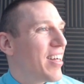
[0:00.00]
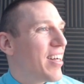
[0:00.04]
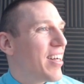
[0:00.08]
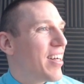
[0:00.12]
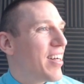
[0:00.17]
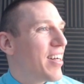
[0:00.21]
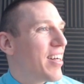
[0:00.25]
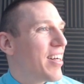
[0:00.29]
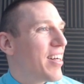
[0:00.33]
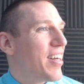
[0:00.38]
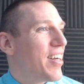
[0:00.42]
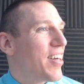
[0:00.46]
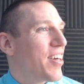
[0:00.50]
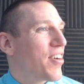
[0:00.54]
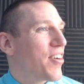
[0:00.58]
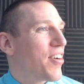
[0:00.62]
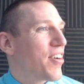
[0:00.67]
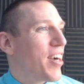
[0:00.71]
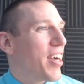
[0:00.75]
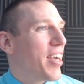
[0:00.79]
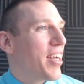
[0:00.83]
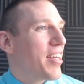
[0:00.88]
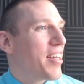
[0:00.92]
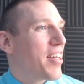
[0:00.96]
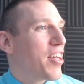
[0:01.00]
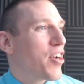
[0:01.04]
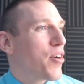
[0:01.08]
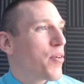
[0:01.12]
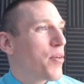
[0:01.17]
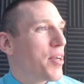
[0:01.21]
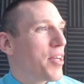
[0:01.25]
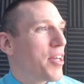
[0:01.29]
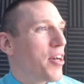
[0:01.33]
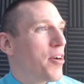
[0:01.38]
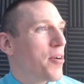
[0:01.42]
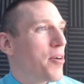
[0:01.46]
All right, there we
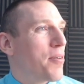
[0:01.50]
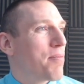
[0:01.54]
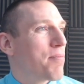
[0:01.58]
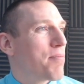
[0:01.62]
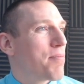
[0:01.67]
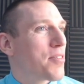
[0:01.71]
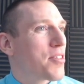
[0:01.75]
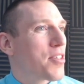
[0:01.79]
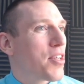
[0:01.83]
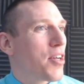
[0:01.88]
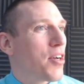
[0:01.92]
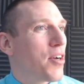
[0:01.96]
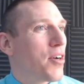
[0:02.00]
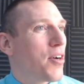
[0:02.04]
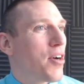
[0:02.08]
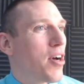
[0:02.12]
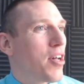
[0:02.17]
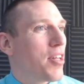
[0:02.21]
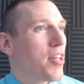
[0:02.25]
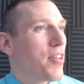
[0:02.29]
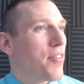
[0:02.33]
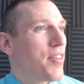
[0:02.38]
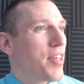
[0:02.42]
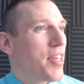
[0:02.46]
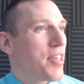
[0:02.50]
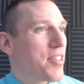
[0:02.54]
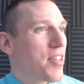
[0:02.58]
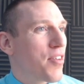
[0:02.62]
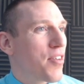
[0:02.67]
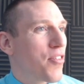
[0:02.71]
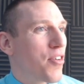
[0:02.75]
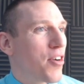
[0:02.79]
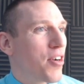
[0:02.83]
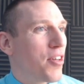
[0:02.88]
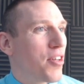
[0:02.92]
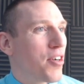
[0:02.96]
go. So all of these
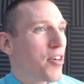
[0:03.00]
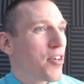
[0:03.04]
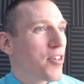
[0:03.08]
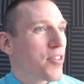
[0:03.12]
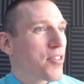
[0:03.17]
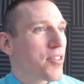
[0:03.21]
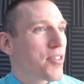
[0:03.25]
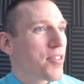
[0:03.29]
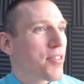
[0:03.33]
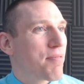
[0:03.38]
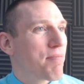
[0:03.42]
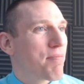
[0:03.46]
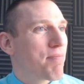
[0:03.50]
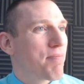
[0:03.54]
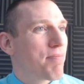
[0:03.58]
different alerts.